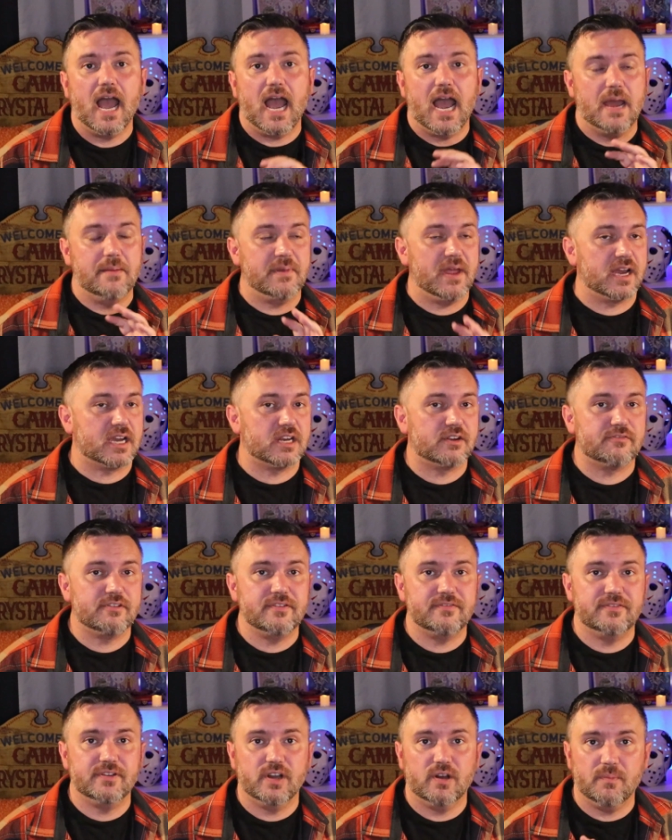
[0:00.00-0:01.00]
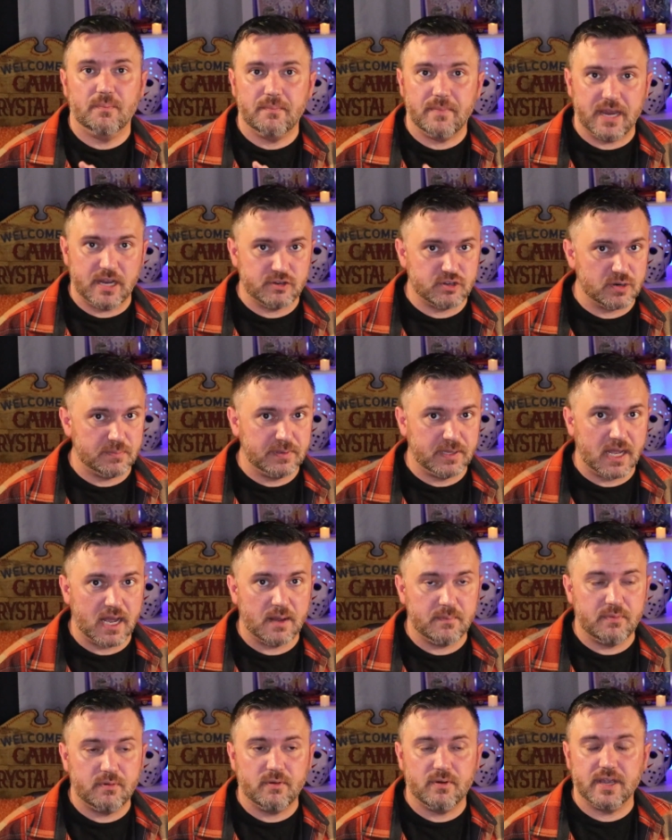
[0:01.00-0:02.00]
I'm not going to reveal major
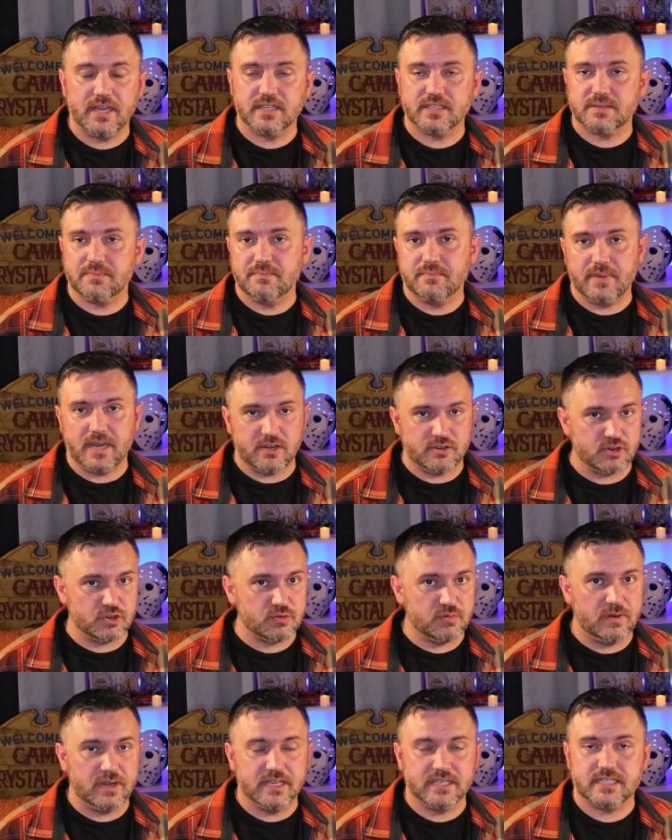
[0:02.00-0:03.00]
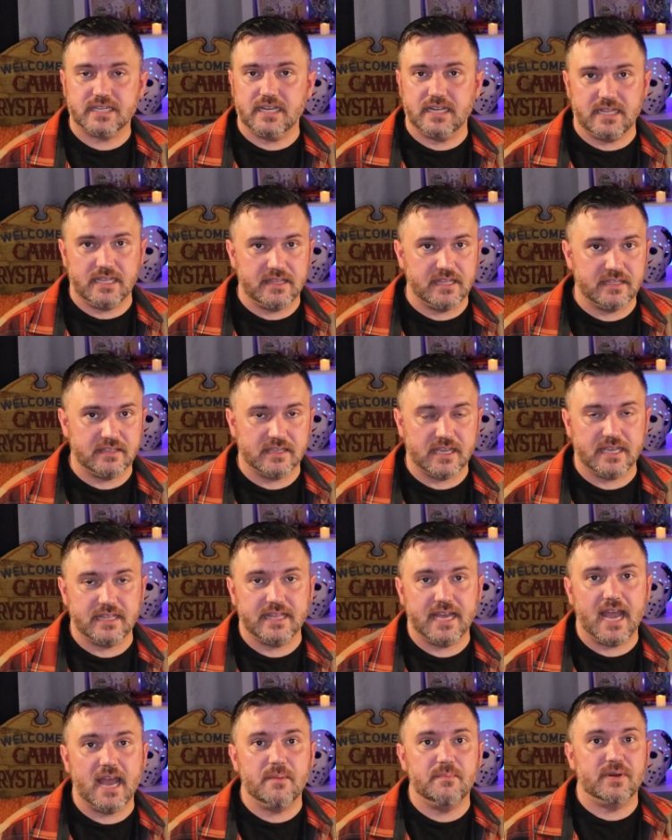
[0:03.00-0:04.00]
plot points, major twists, anything like
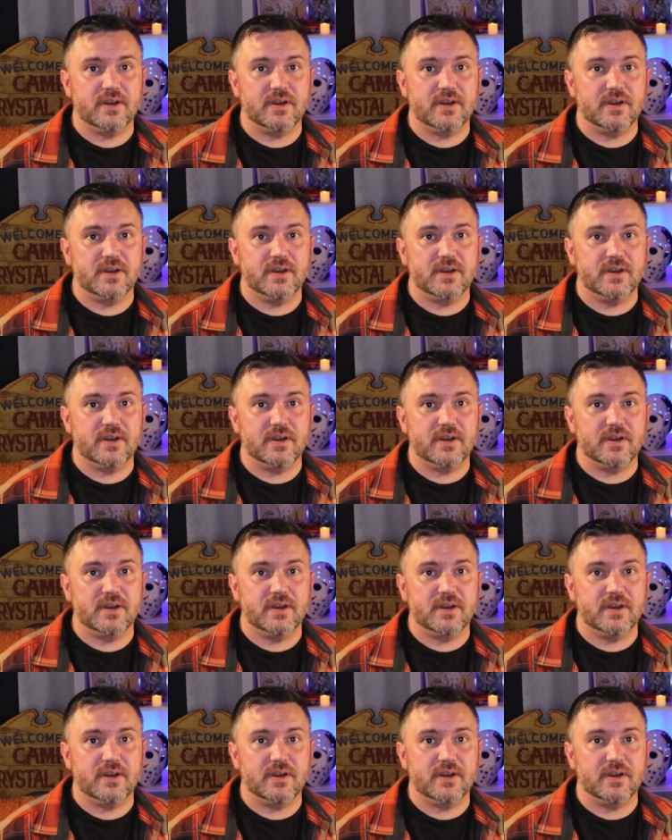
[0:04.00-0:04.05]
that.